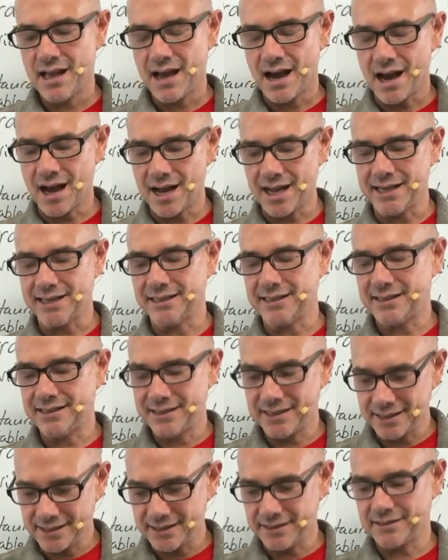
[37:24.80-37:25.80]
I
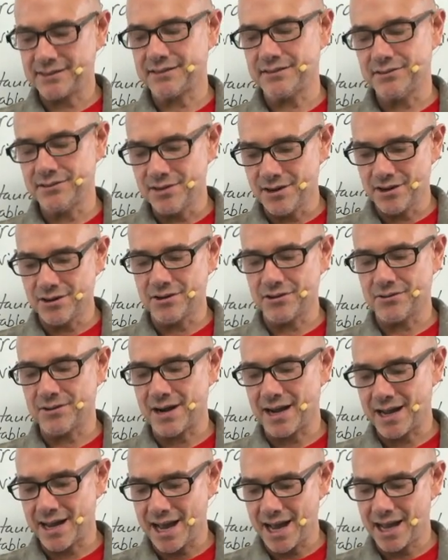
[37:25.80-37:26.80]
didn't know
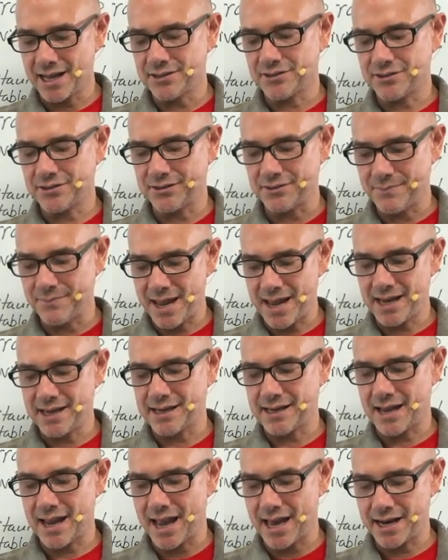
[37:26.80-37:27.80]
I had to
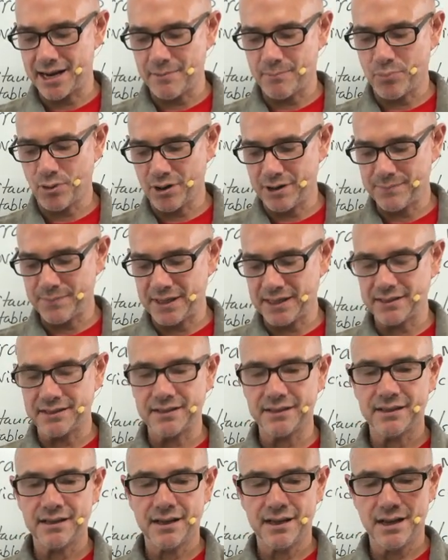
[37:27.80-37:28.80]
make an
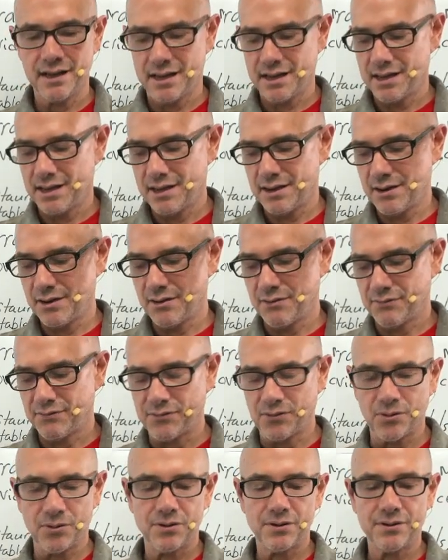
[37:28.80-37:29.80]
appointment
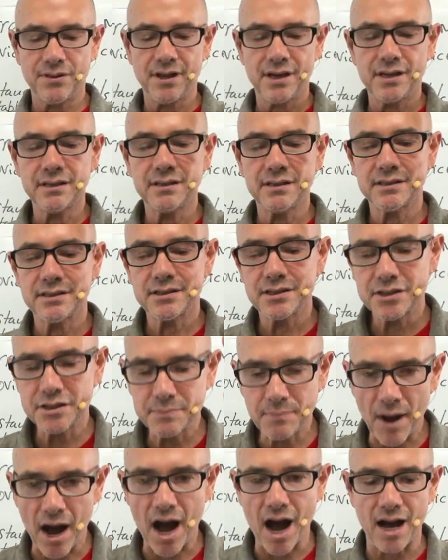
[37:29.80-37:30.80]
for the
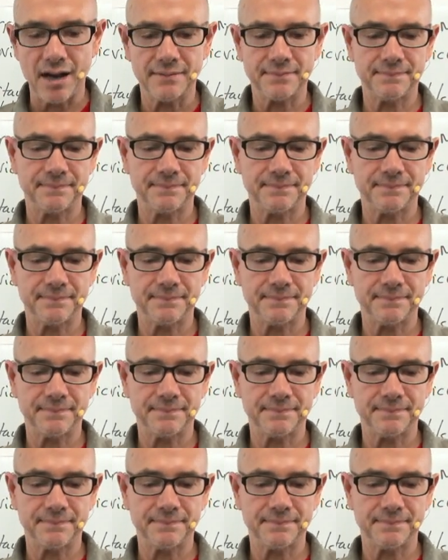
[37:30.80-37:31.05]
spa.